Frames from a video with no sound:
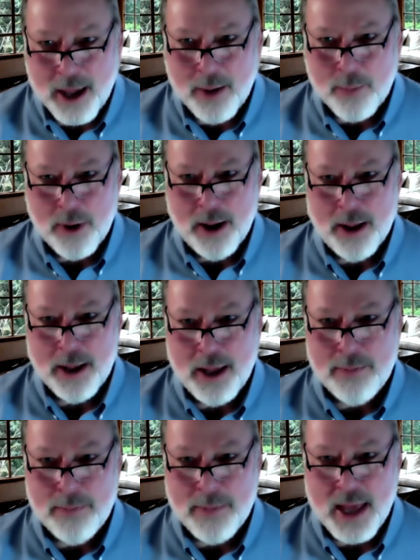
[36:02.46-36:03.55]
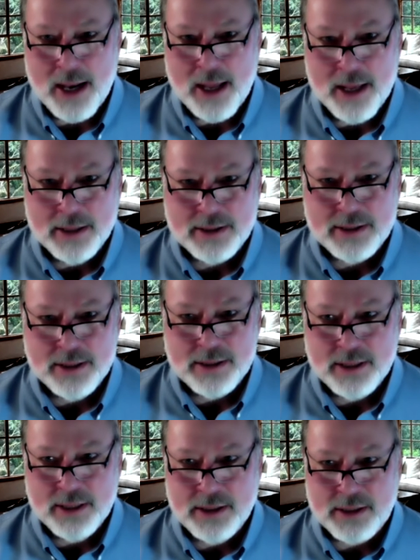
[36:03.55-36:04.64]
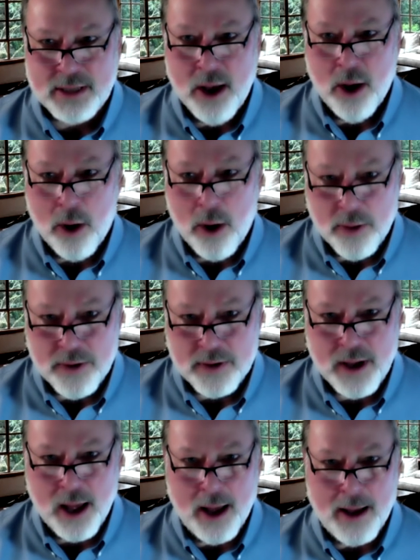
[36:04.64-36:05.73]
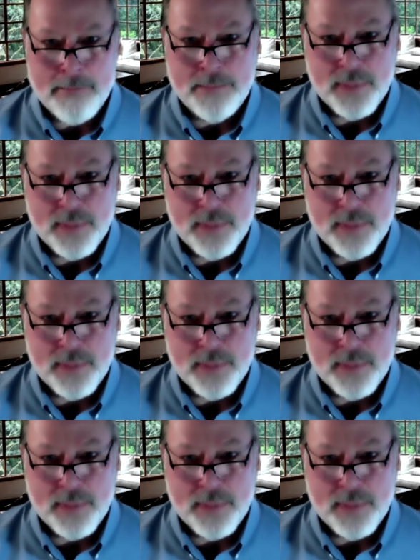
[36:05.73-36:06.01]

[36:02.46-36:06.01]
camera in many instances all the time,